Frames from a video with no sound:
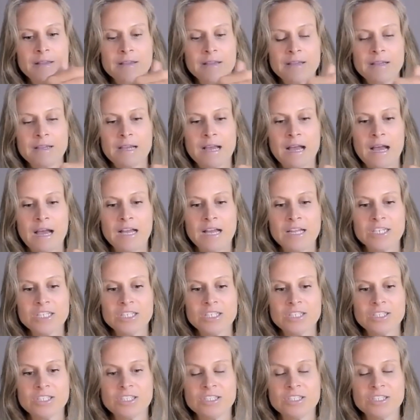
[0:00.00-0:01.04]

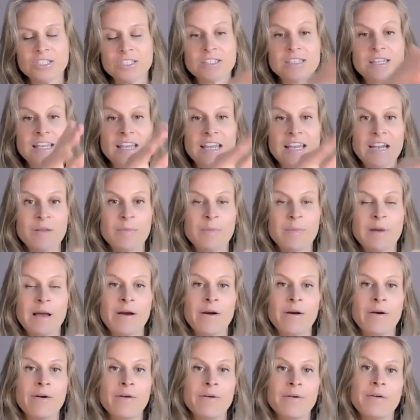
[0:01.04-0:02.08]
Gosh, just thinking
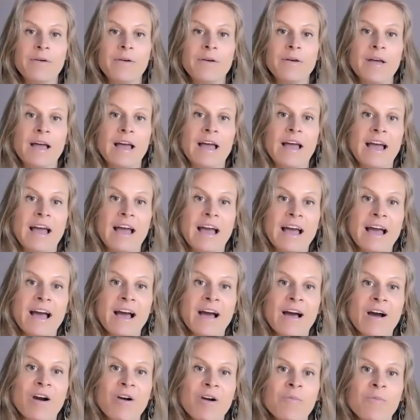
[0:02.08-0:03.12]
about
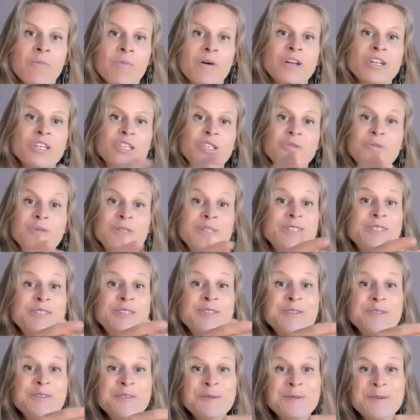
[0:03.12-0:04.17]
how much we
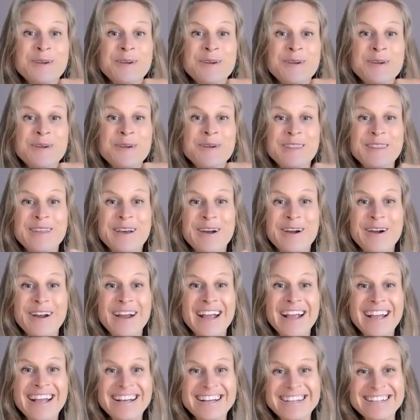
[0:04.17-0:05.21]
do with our
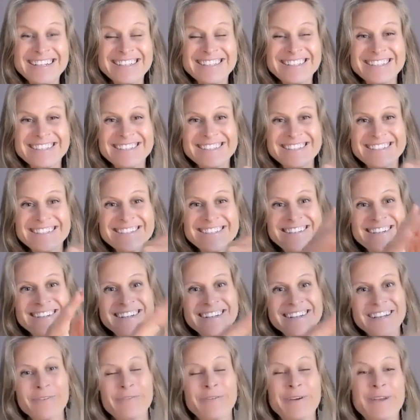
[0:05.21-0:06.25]
hands.
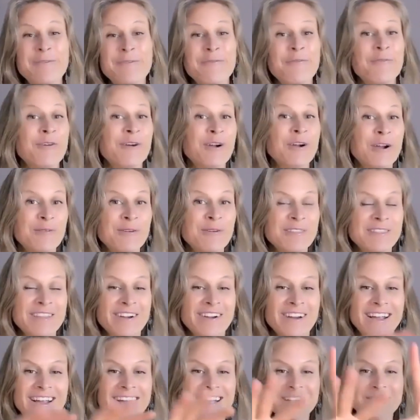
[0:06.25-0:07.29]
We work with our
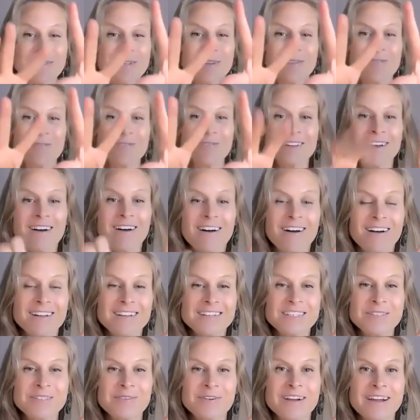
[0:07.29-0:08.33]
hands, we hold on
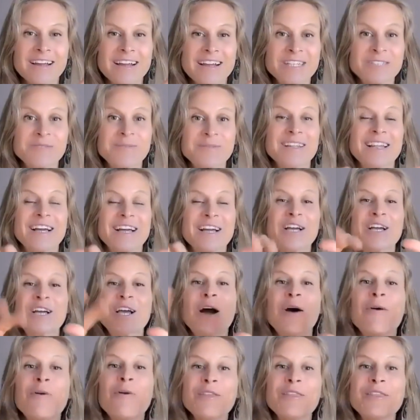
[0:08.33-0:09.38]
to our hands, we let
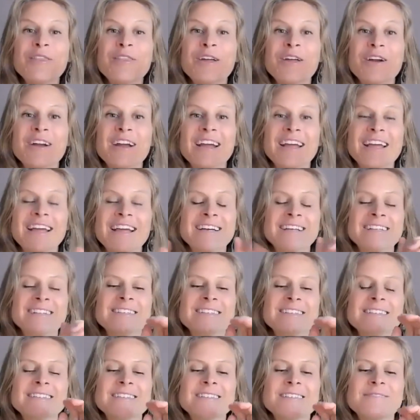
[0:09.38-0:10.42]
go with our
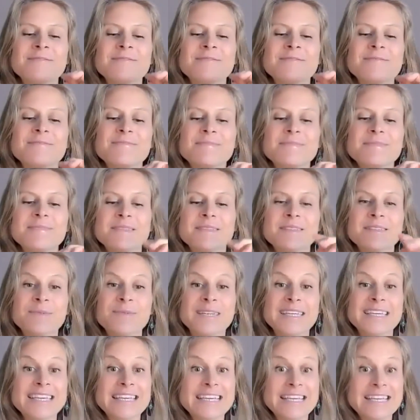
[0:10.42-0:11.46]
hands, we
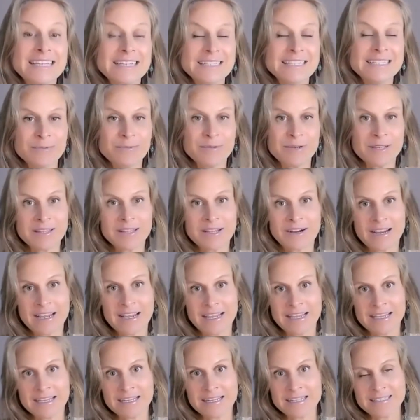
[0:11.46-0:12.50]
eat with our
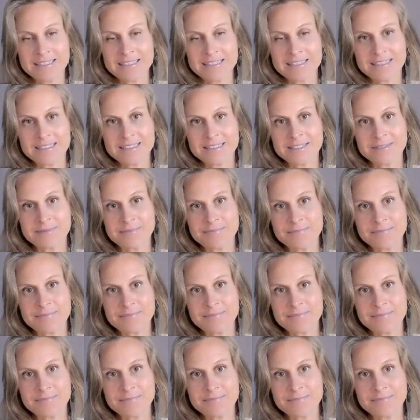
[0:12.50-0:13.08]
hands.